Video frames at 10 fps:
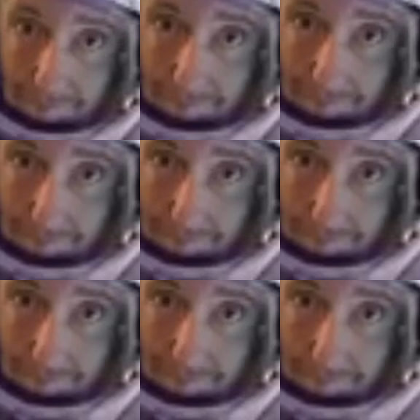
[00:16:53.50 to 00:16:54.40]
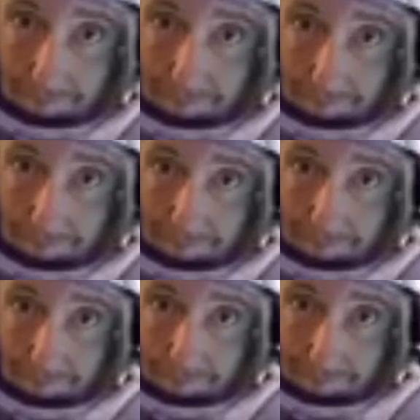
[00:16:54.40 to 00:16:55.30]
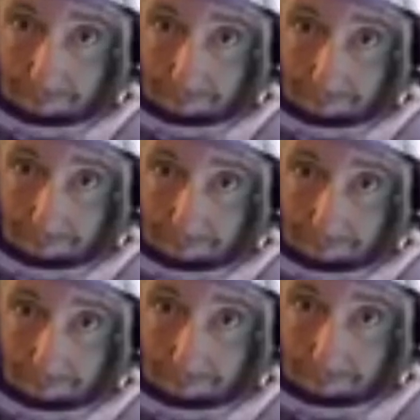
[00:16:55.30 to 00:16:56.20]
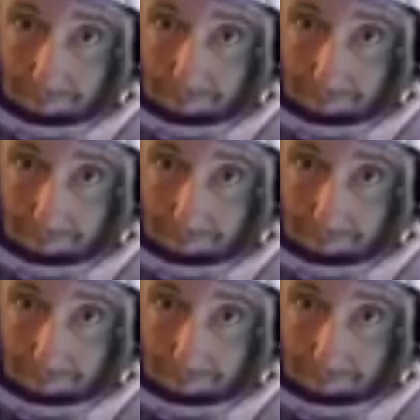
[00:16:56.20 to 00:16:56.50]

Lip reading: No words are spoken by the person on screen.